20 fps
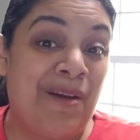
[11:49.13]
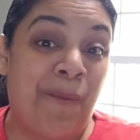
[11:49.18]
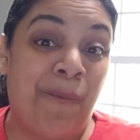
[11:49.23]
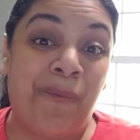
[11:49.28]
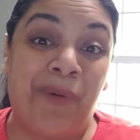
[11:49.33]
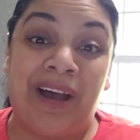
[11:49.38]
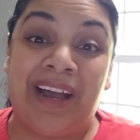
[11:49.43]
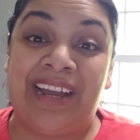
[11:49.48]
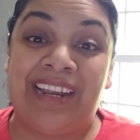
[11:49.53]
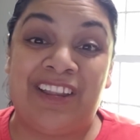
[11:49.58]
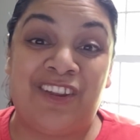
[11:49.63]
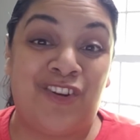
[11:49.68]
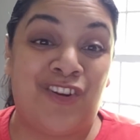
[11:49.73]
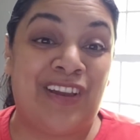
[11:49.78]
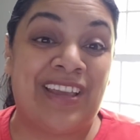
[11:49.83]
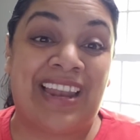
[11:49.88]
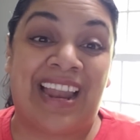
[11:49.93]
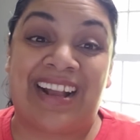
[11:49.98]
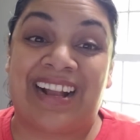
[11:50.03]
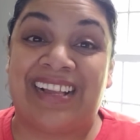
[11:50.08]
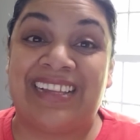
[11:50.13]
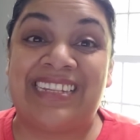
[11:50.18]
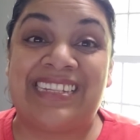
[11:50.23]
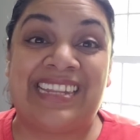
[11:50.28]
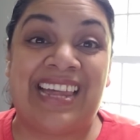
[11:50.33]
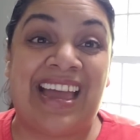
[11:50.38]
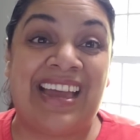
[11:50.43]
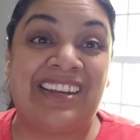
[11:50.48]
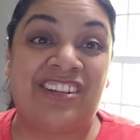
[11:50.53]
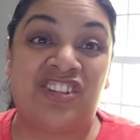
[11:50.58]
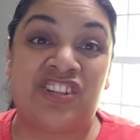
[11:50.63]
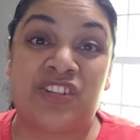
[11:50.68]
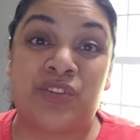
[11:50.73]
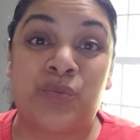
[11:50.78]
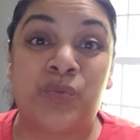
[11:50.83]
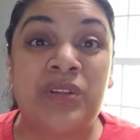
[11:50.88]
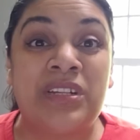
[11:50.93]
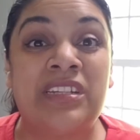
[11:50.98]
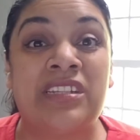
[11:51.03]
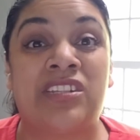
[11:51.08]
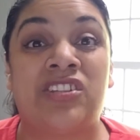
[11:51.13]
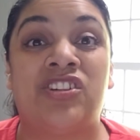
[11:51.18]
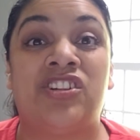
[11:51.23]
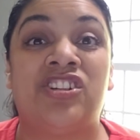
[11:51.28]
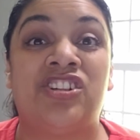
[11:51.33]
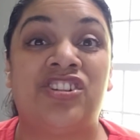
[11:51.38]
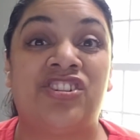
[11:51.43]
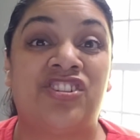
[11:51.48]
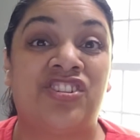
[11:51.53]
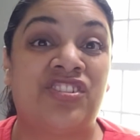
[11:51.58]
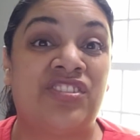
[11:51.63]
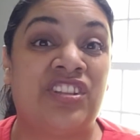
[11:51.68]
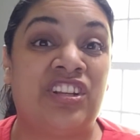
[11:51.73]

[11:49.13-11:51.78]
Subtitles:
But, like I said, just research.